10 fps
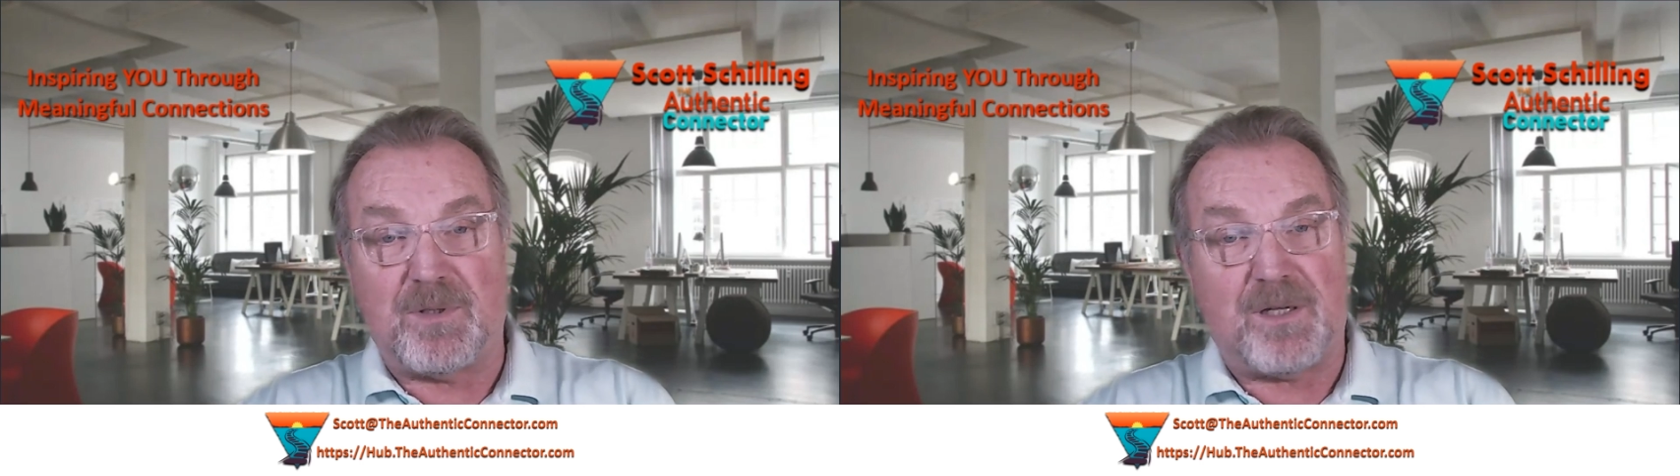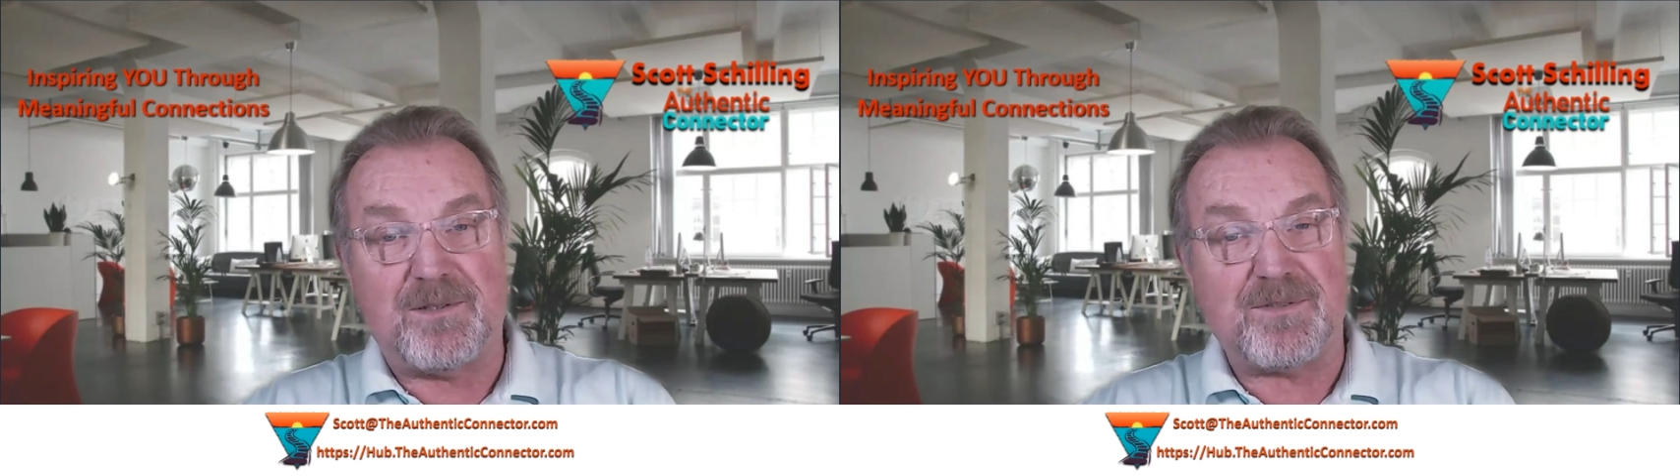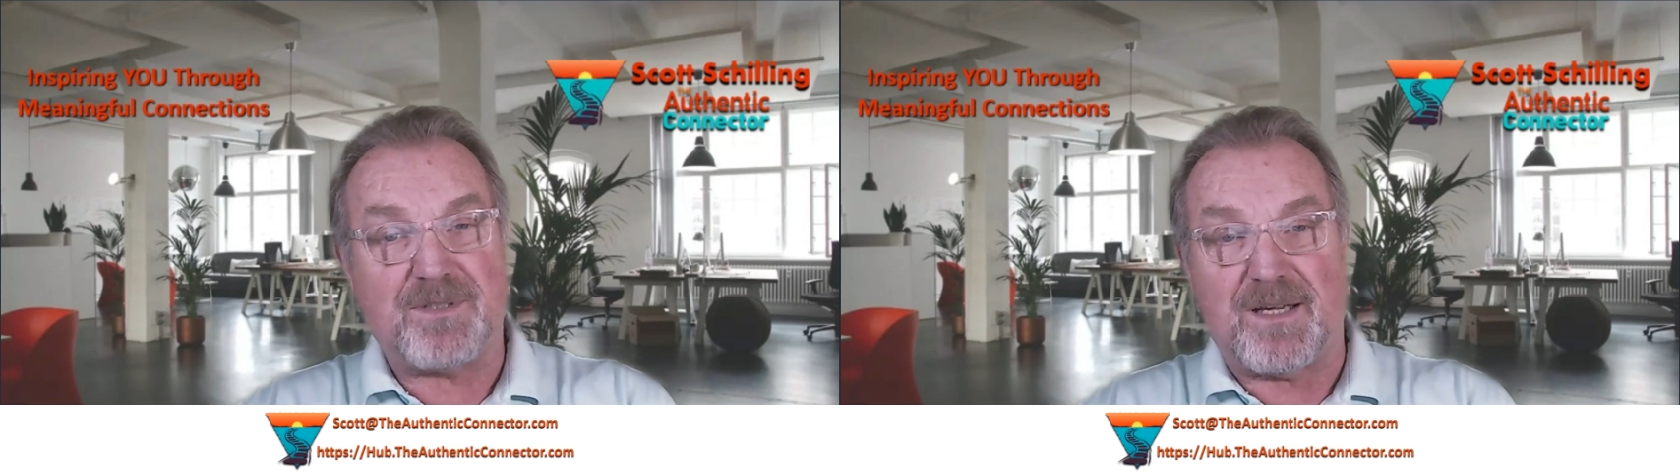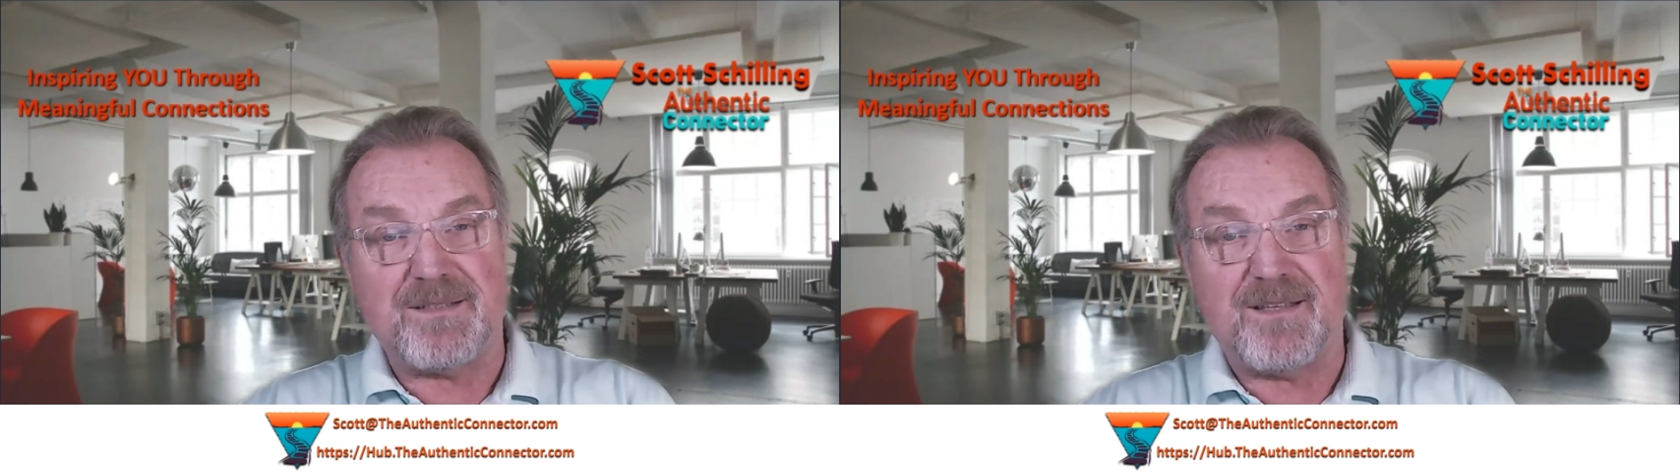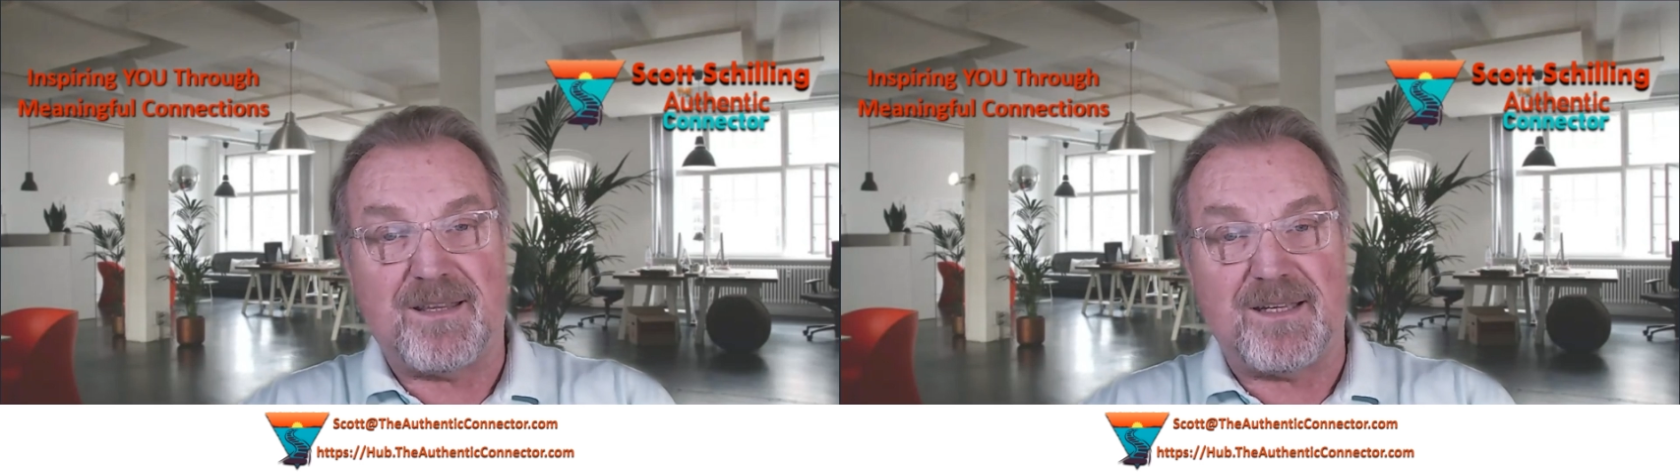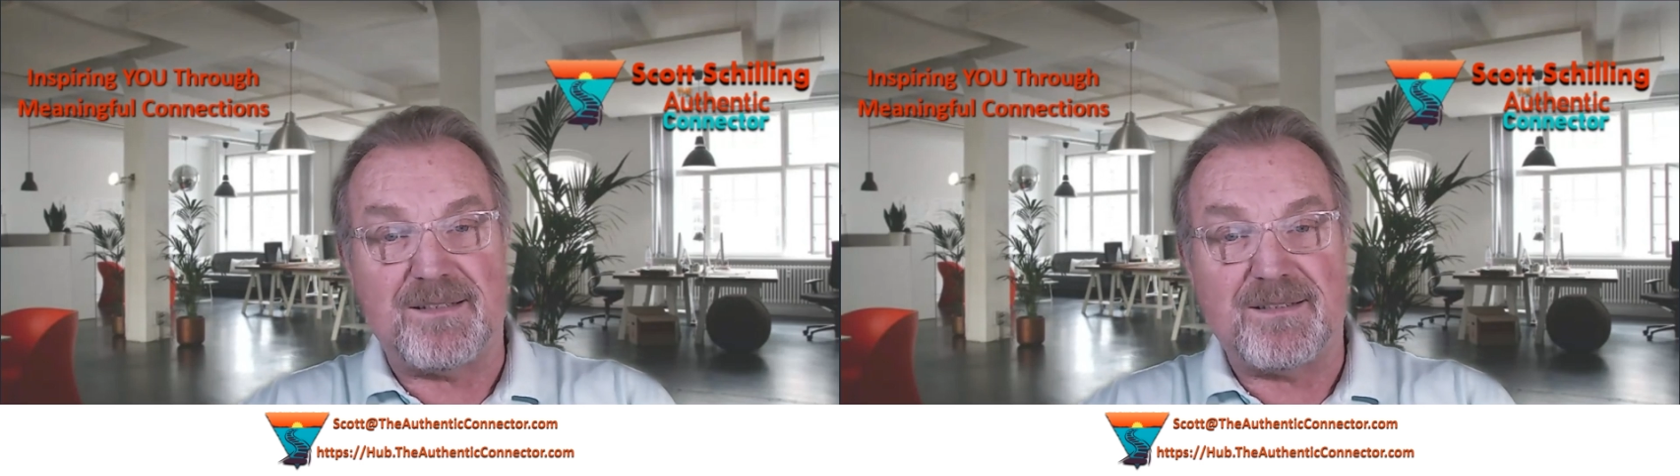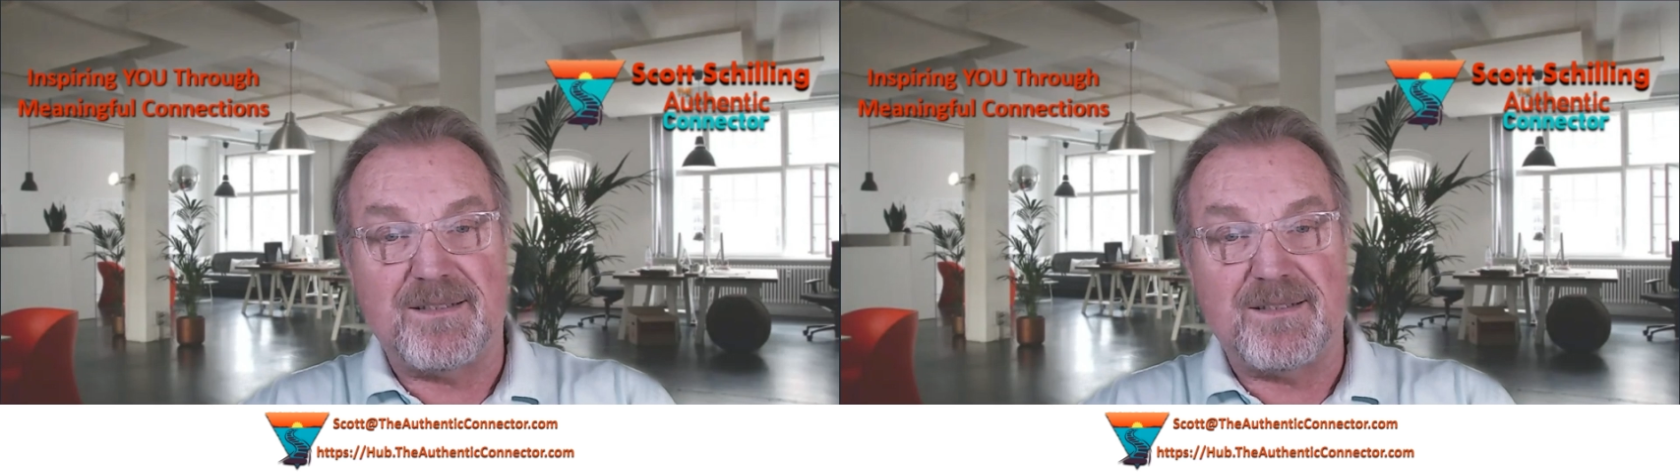all those kinds of things,